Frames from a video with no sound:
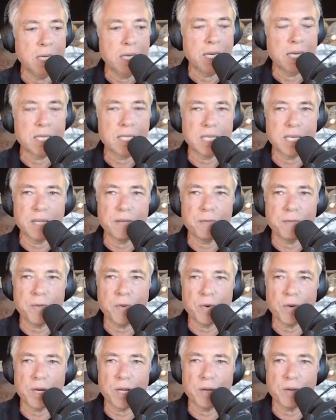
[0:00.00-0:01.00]
is an
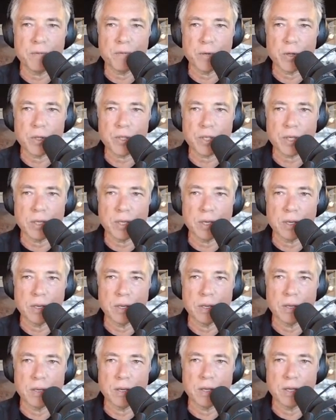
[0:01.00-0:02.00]
inferior version,
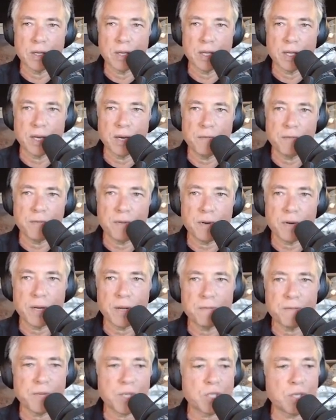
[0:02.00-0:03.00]
an
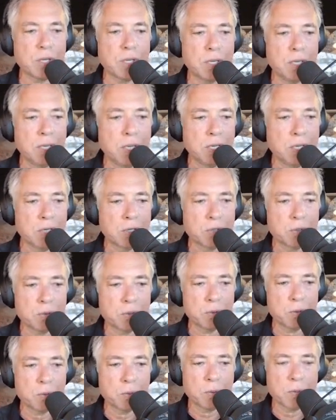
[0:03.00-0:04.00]
inferior vision
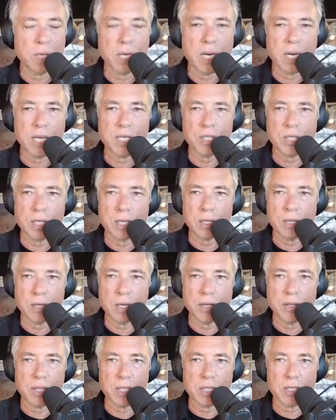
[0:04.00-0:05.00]
to what I share
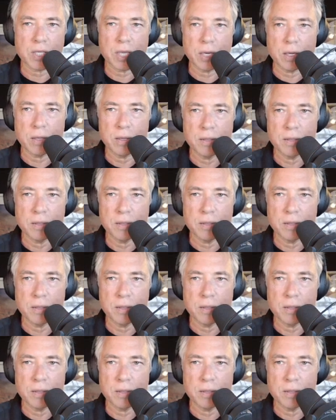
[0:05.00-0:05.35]
on this channel.